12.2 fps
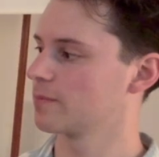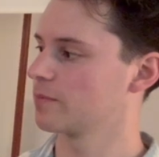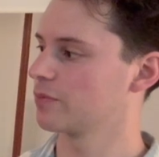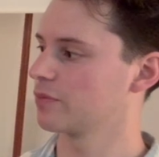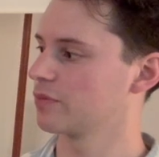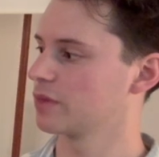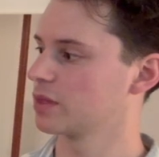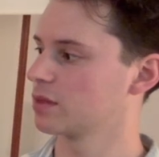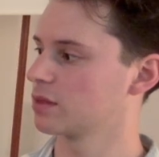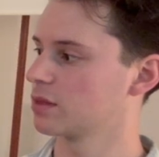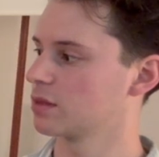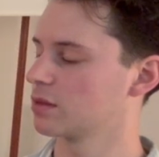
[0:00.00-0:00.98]

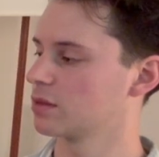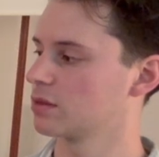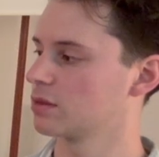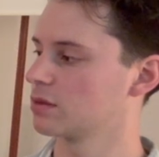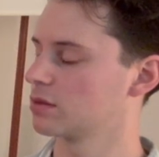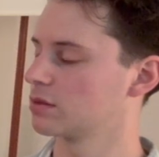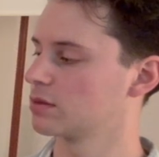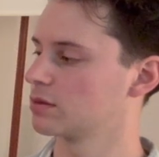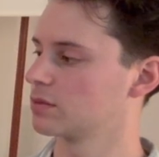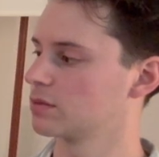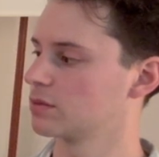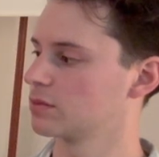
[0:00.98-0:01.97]

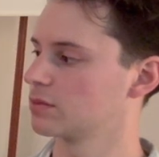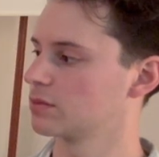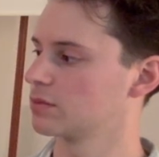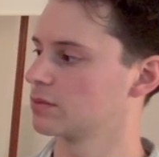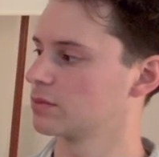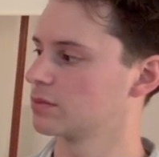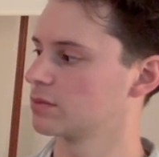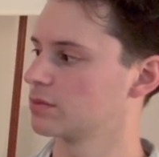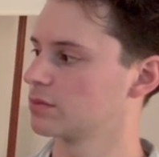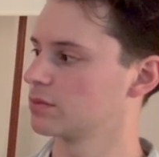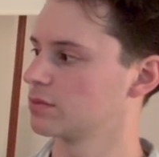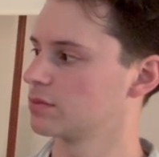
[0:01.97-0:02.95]

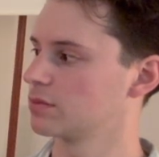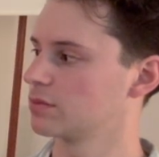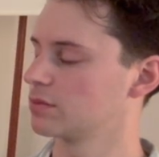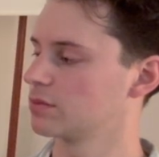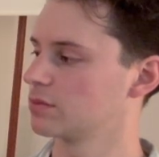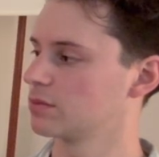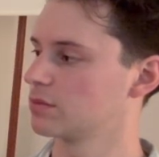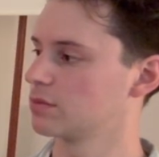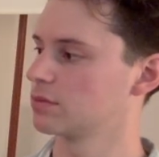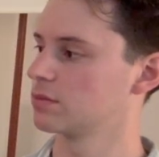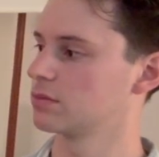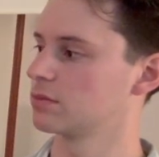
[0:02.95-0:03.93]

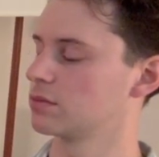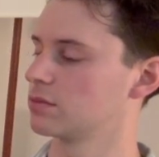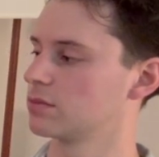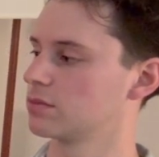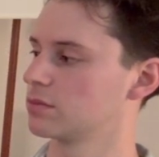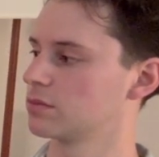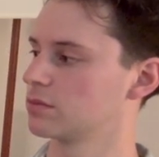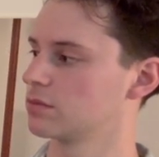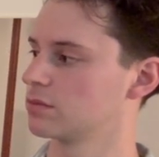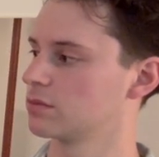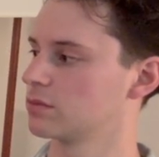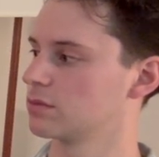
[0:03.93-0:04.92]

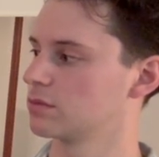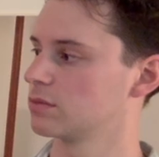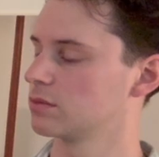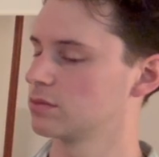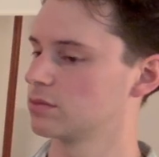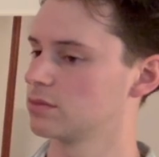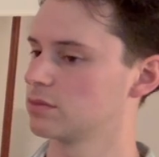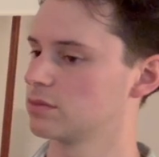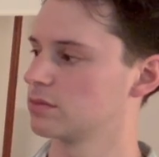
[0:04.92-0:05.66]
(not speaking)